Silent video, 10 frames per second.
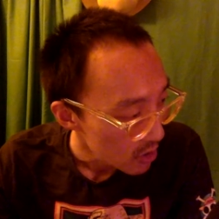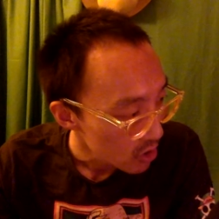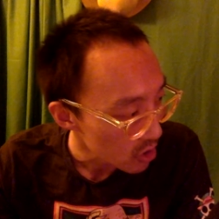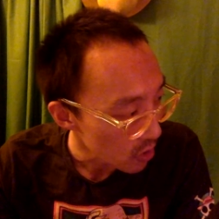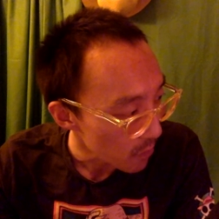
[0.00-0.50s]

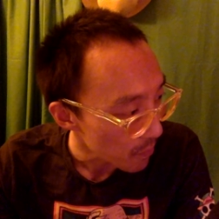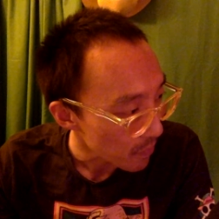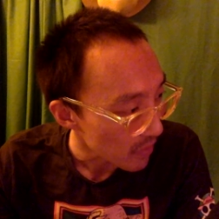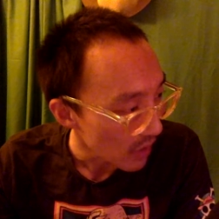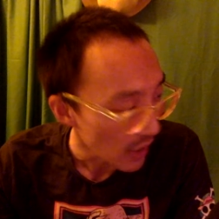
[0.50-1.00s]
So
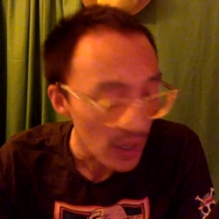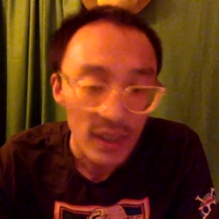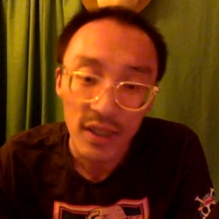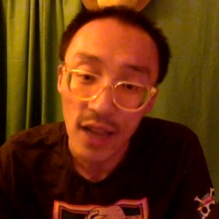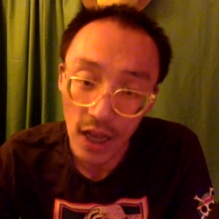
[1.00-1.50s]

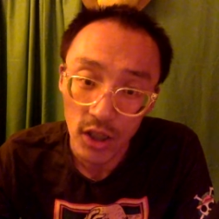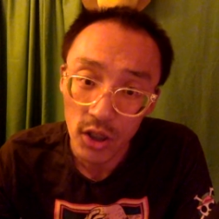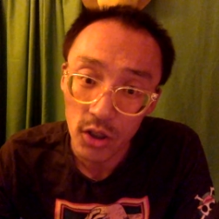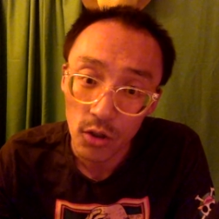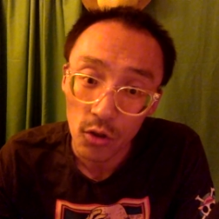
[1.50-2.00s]
it's not
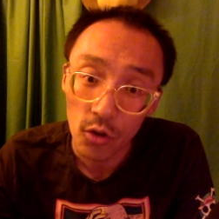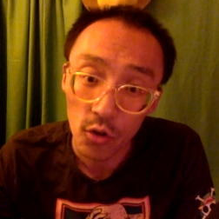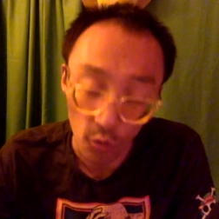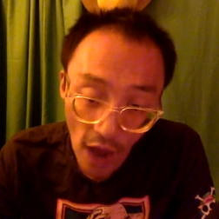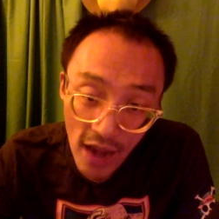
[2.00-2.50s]
just
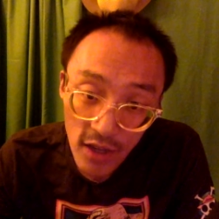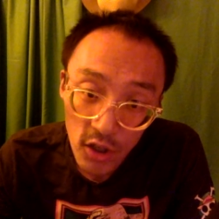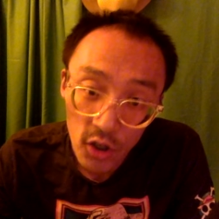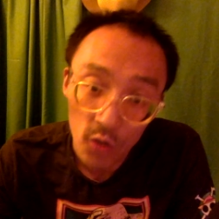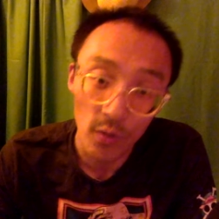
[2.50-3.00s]

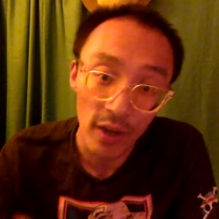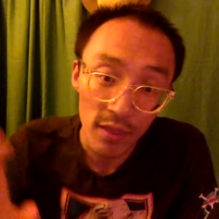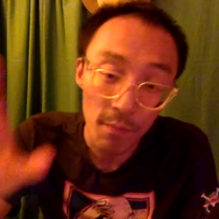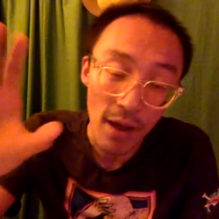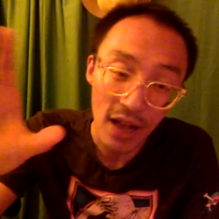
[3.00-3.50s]
gratitude, right?
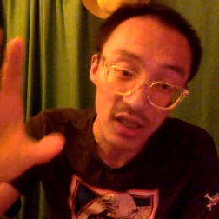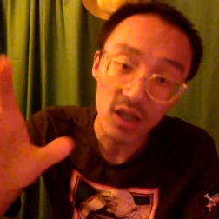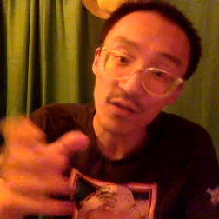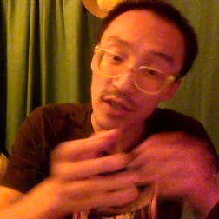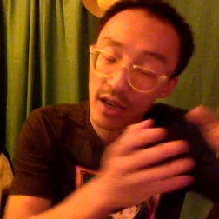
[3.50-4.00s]
The
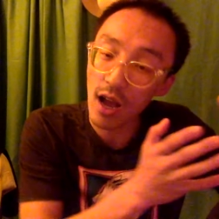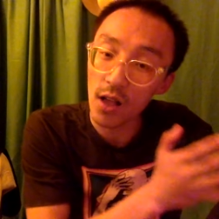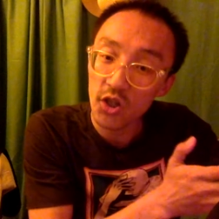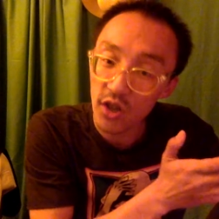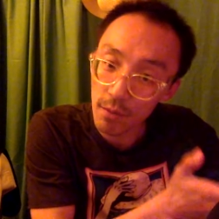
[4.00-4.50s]
positive
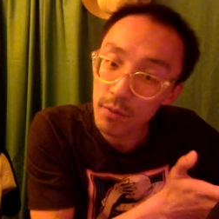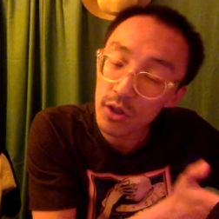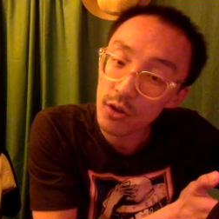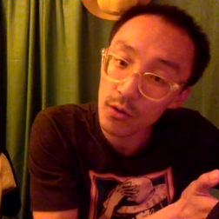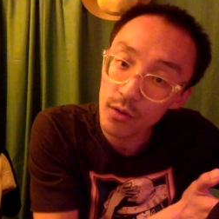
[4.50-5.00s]
psychology
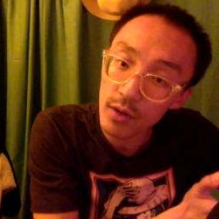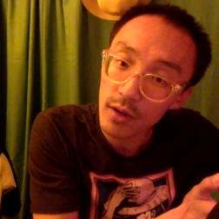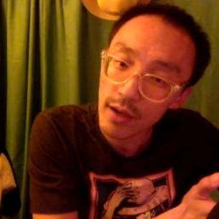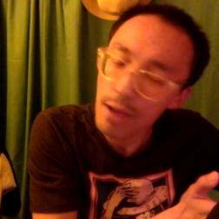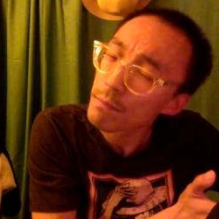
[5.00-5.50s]
episode
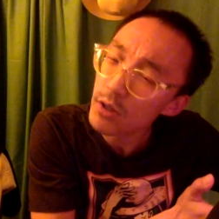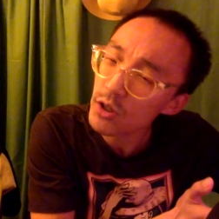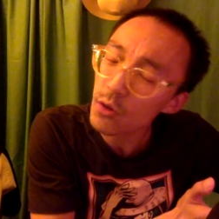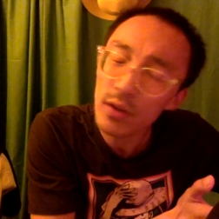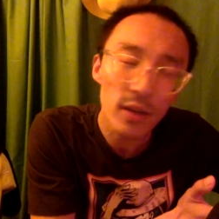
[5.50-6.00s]

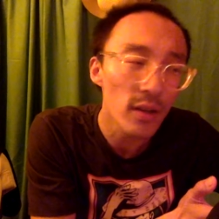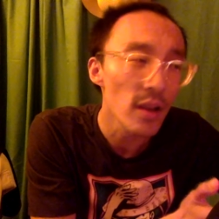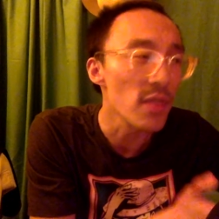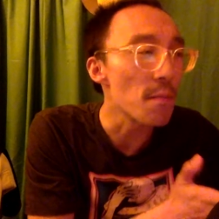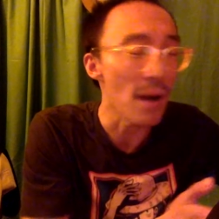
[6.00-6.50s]
episode,
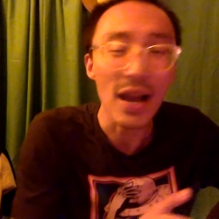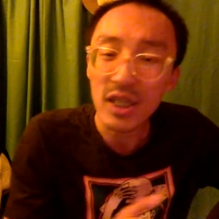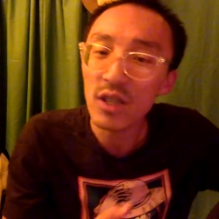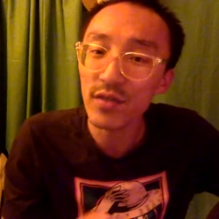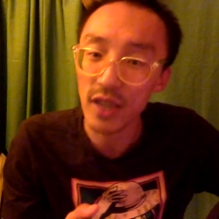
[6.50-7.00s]
the
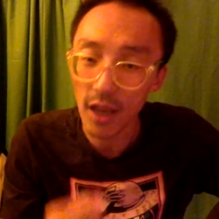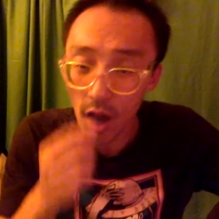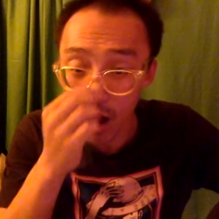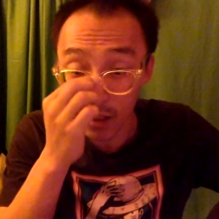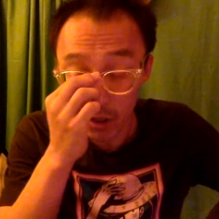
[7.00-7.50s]
positive
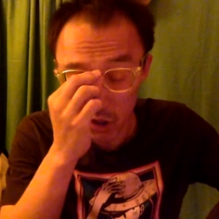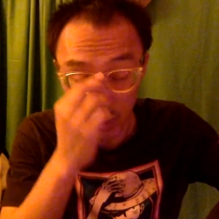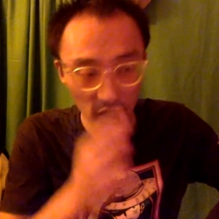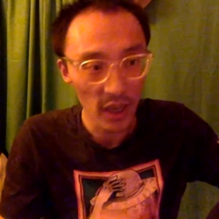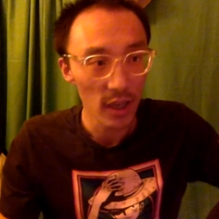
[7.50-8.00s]

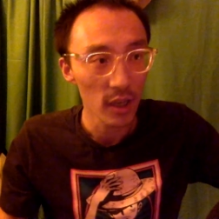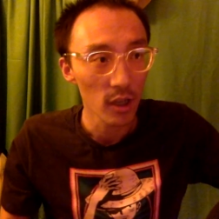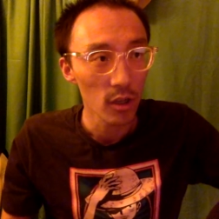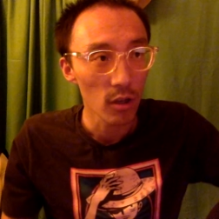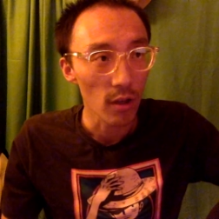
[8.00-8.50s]
psychology
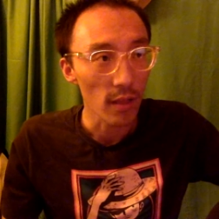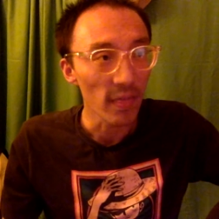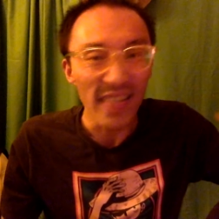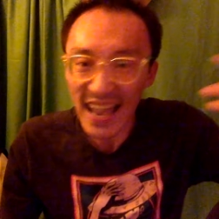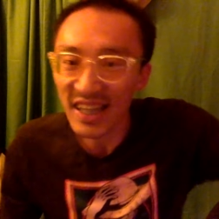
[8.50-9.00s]

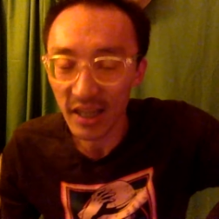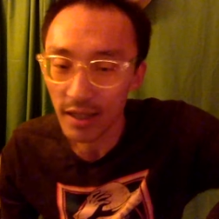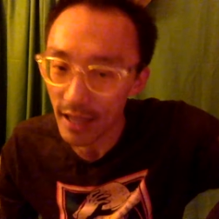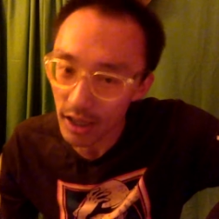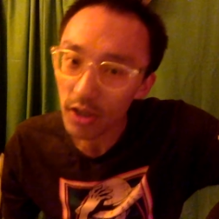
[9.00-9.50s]

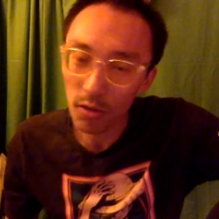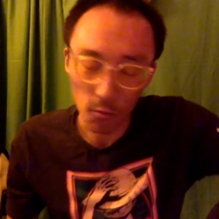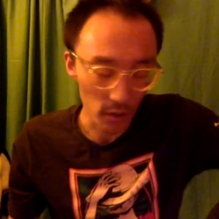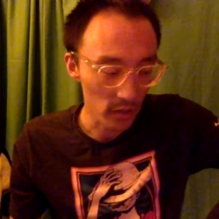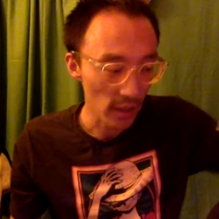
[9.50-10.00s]
lesson, that's the
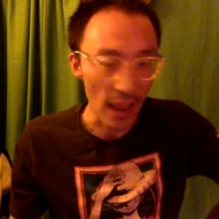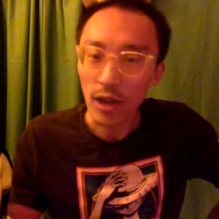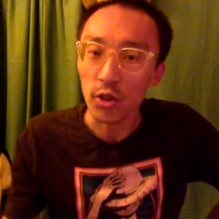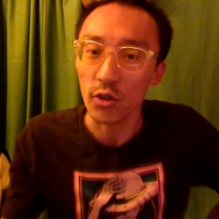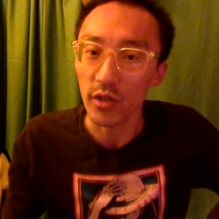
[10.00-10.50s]
word,
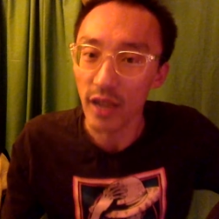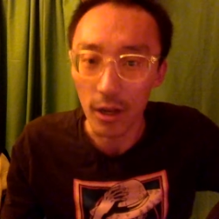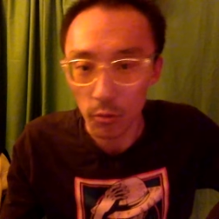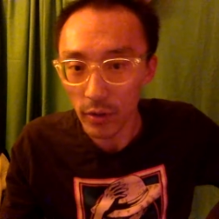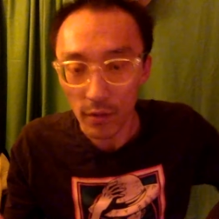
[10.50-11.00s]

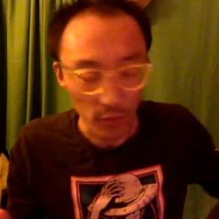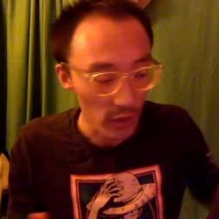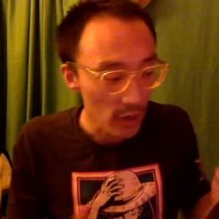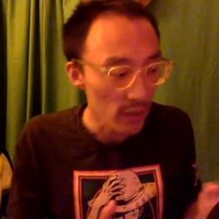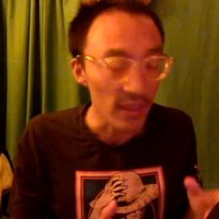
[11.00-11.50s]
exercise, whatever,
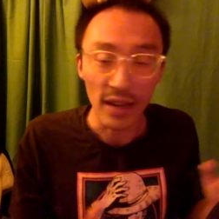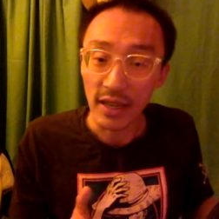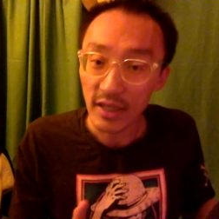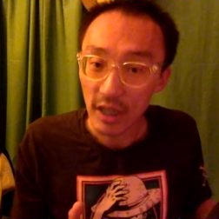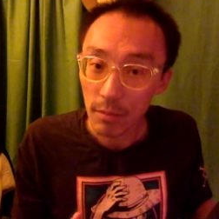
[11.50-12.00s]
that I
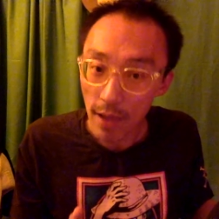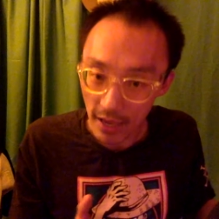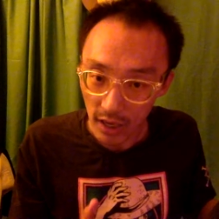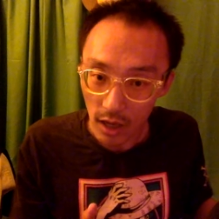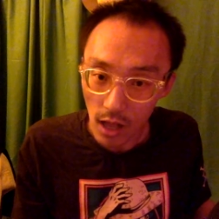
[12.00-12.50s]
did
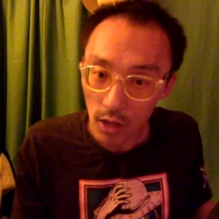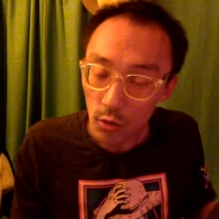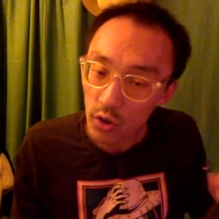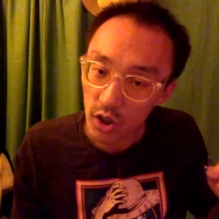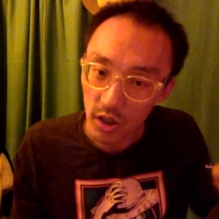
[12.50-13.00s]
back in college
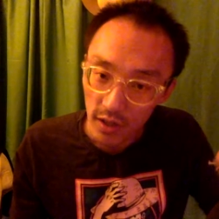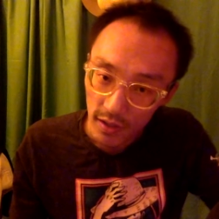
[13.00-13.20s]
was just